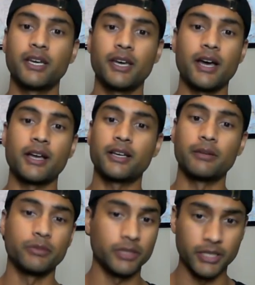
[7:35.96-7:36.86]
a
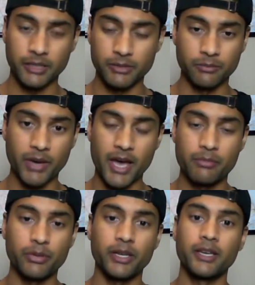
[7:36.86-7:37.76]
couple games of bad
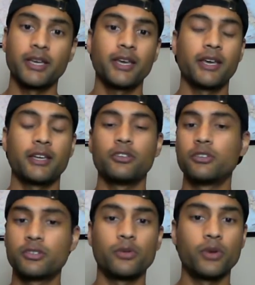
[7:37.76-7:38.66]
play, and you
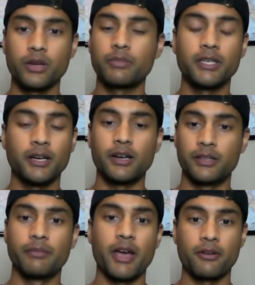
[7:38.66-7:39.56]
just don't want to be caught on the
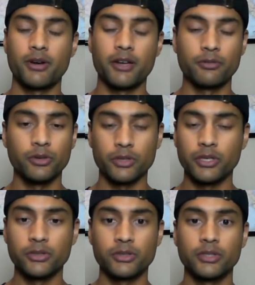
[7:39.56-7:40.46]
Matt Ryan roller
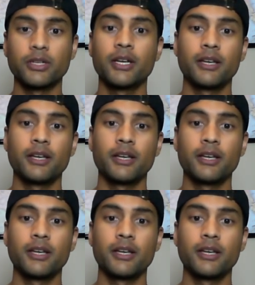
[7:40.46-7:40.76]
coaster,